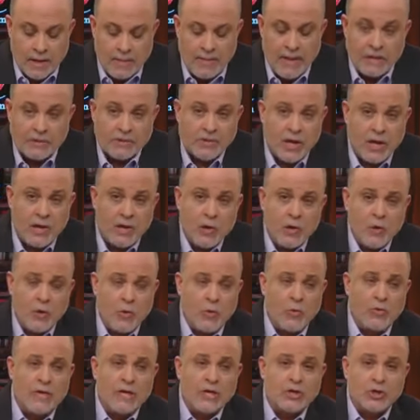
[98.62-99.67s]
Let me tell you
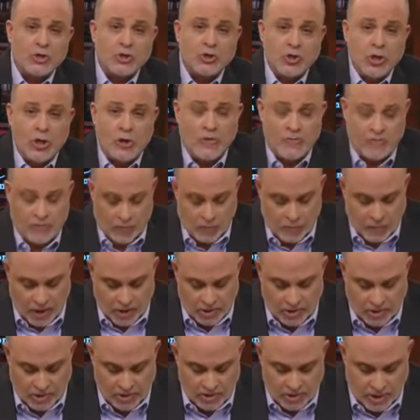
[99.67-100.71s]
who this shill for
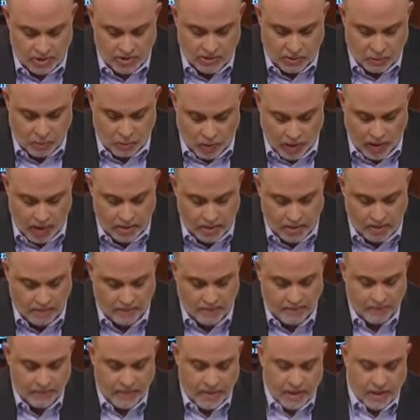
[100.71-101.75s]
Russia doesn't want.
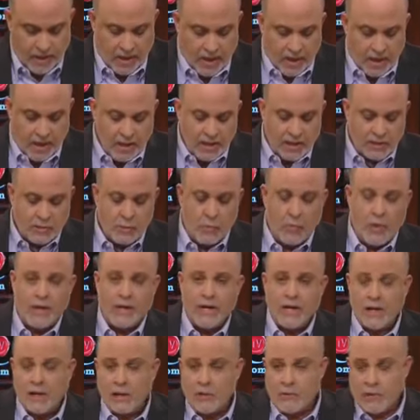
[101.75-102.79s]
He doesn't
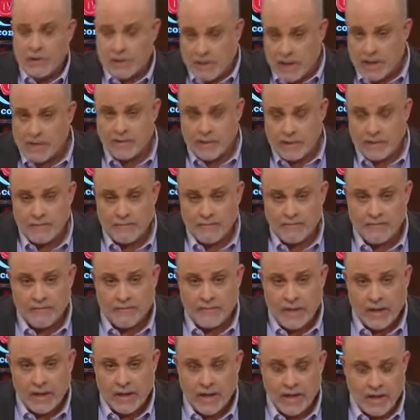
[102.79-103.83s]
want Hillary Clinton.
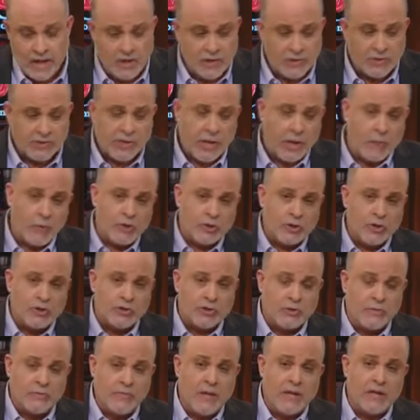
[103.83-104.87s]
He didn't say we
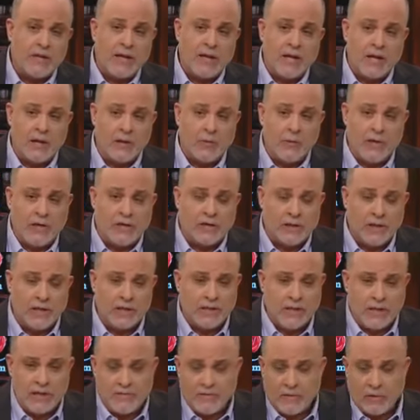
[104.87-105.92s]
should subpoena Hillary
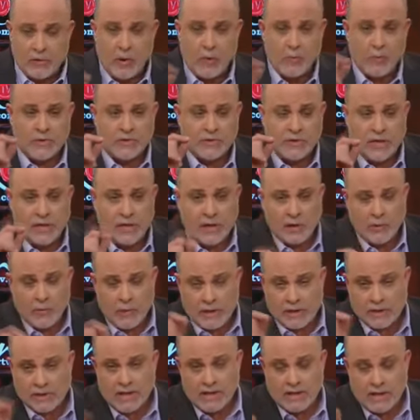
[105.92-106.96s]
Clinton, even though it was the
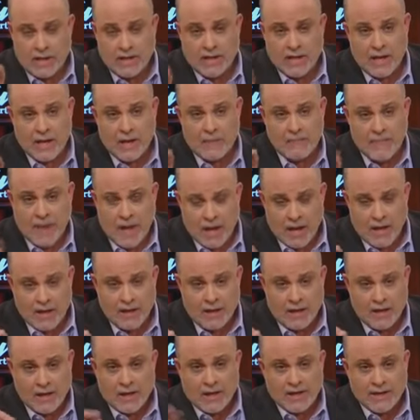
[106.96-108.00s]
Hillary Clinton
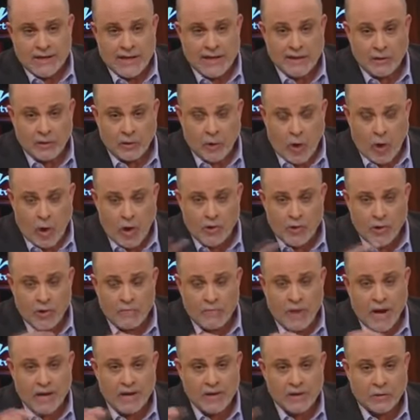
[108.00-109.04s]
campaign that
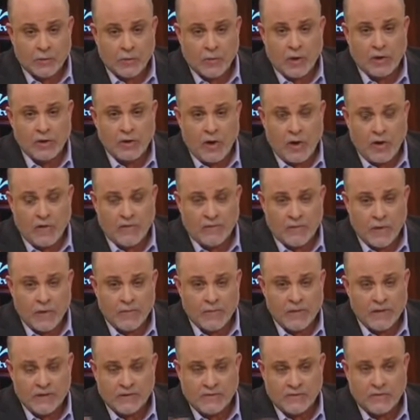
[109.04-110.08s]
laundered money through a law
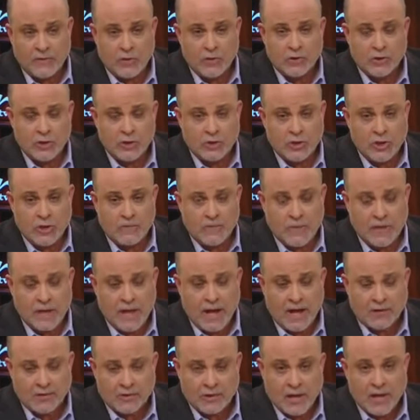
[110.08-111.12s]
firm in this Fusion
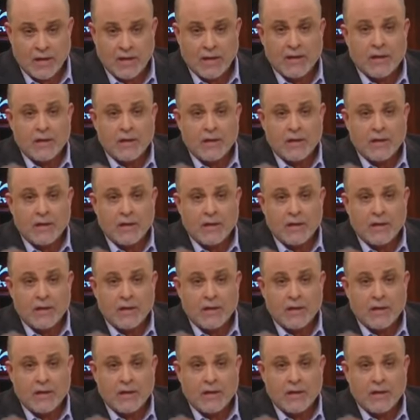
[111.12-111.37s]
GPS.